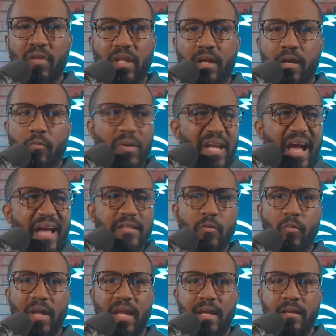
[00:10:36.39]
Feeling good. We
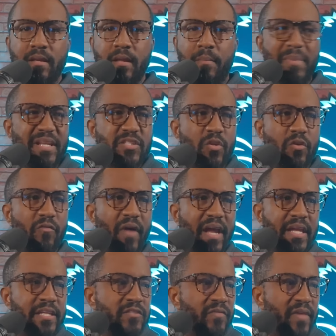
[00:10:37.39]
got the win. Minnesota
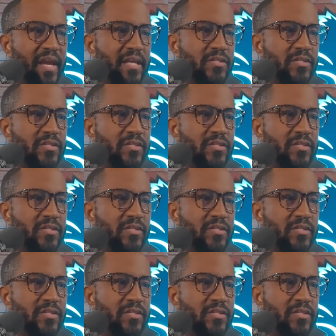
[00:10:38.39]
Vikings